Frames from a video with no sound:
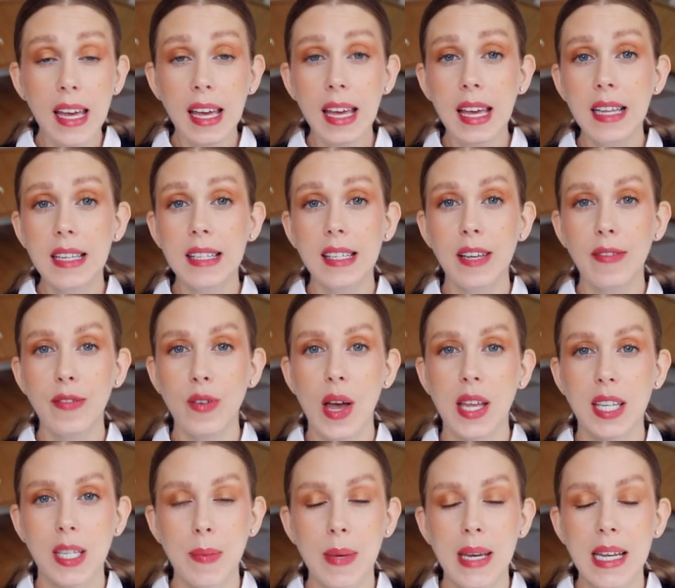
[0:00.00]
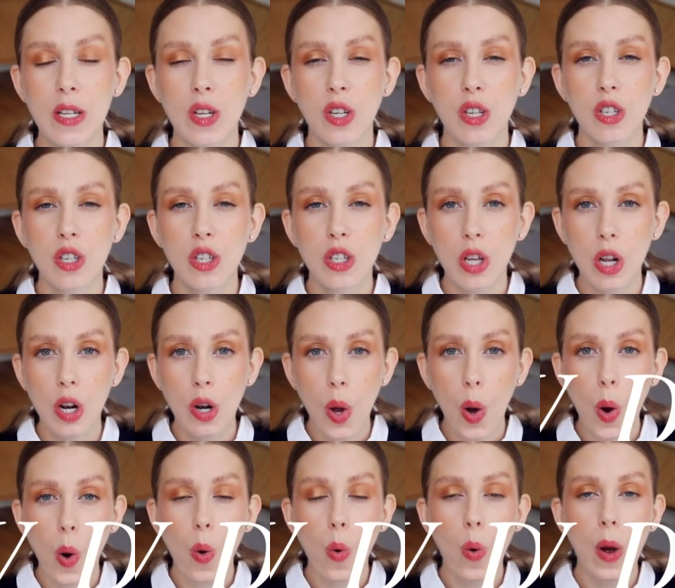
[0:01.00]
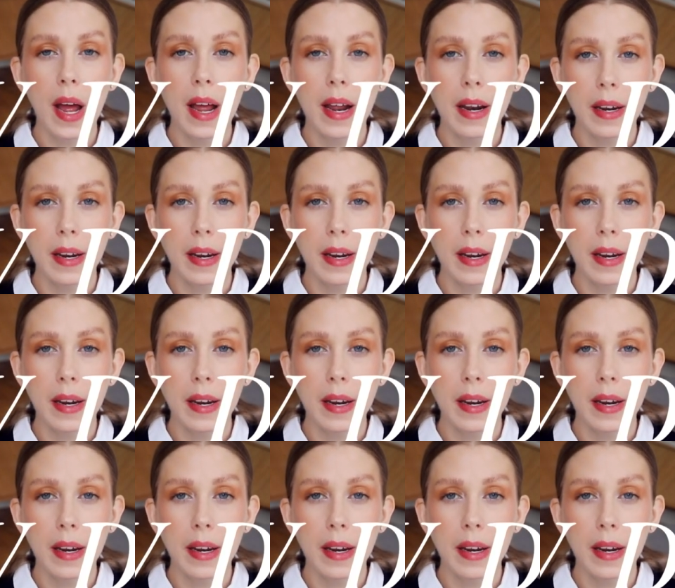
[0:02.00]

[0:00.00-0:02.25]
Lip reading: is, if you ask me, to slow